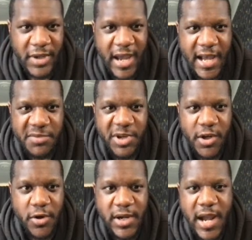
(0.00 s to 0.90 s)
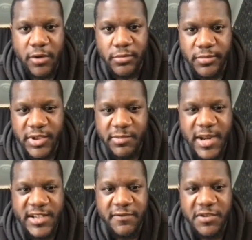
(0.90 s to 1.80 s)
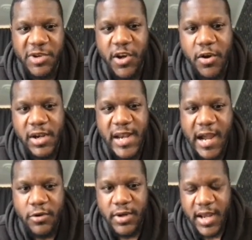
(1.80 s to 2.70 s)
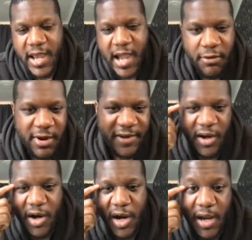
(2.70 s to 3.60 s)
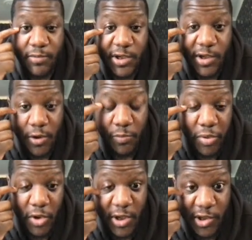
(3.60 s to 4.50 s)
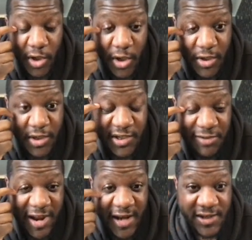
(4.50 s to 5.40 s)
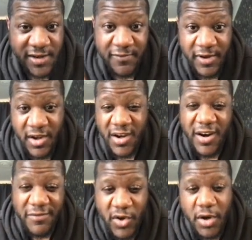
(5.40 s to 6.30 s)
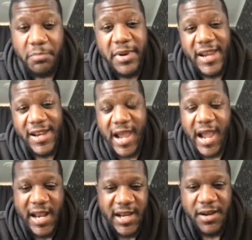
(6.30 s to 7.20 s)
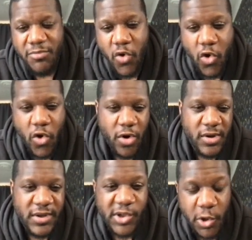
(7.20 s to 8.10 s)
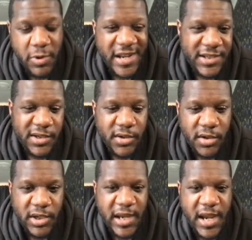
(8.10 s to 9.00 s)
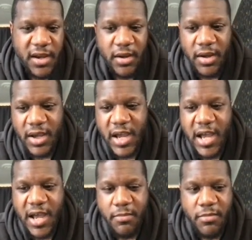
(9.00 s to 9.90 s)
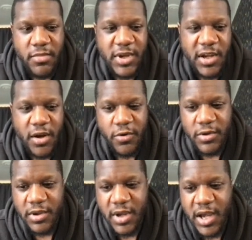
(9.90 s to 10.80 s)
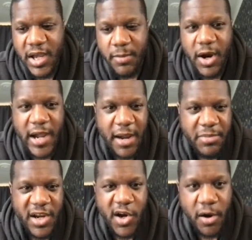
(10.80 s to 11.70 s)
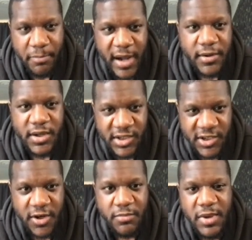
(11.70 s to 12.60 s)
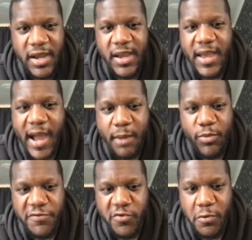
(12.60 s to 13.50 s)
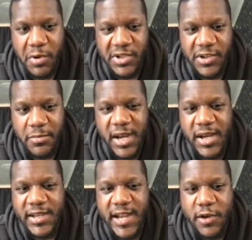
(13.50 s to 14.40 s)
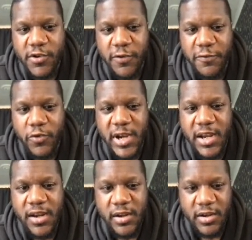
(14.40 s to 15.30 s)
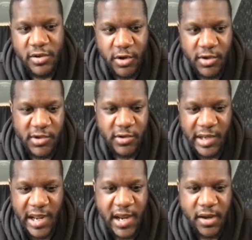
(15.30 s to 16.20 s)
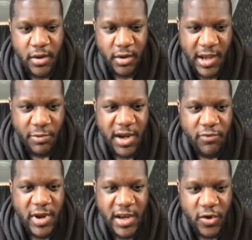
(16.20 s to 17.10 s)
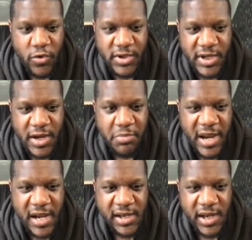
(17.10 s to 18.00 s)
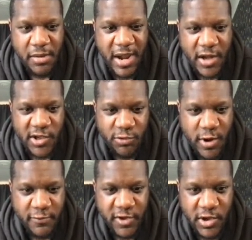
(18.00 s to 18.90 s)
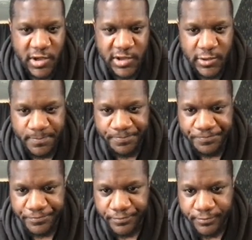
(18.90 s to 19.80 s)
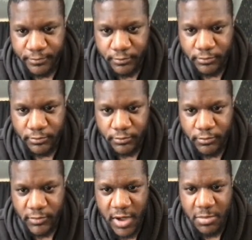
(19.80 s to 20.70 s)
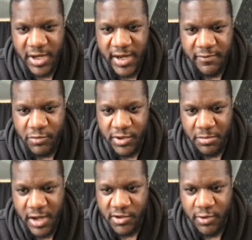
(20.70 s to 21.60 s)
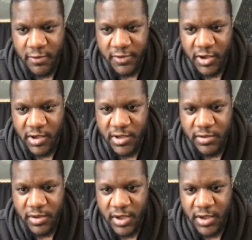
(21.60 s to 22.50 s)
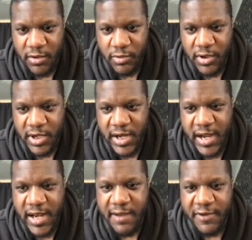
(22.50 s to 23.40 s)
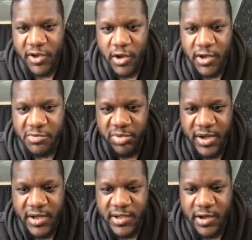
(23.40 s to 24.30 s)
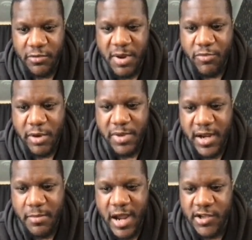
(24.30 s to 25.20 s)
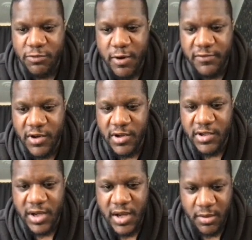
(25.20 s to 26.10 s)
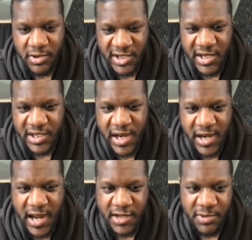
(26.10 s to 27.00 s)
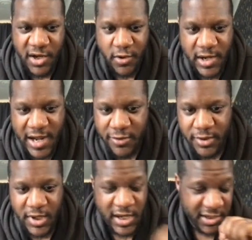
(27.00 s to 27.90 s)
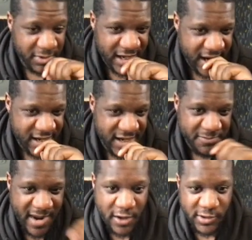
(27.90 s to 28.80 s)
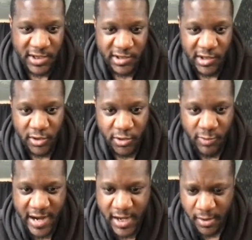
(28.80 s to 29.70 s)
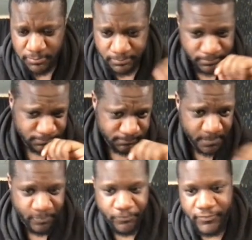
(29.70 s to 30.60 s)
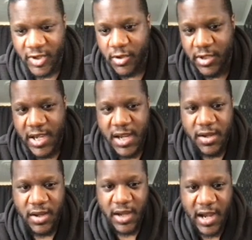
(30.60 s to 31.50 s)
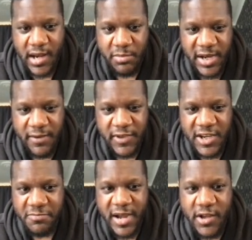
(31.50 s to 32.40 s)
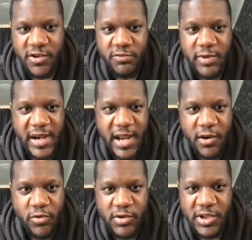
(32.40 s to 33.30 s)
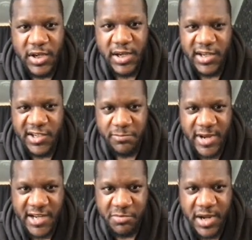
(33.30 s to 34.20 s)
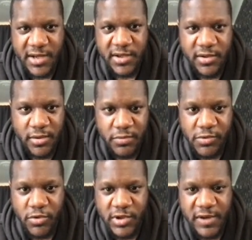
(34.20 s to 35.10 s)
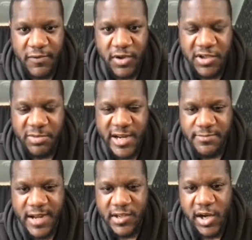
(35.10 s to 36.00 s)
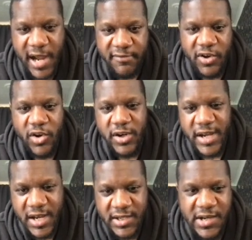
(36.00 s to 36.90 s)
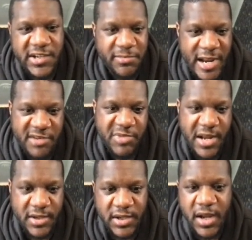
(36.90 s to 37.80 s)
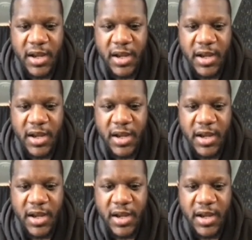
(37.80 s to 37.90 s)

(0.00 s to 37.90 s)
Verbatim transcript: has been going down. Splassive has been going down. However, I am still bullish on Splassive. I've not been adding more to it, okay? Um, you know, uh, I have been compounding some and withdrawing some. It is down to $3, okay? Now, when it relaunched, it peaked at about $12, I believe it was about $12. We're looking at $11 plus. I remember it being about $12. But since then, it has been going down. It's been getting these bounces along the way okay and i believe this bounces when they launch these splash pads of course they've got the splash pads i haven't gone into the splash pads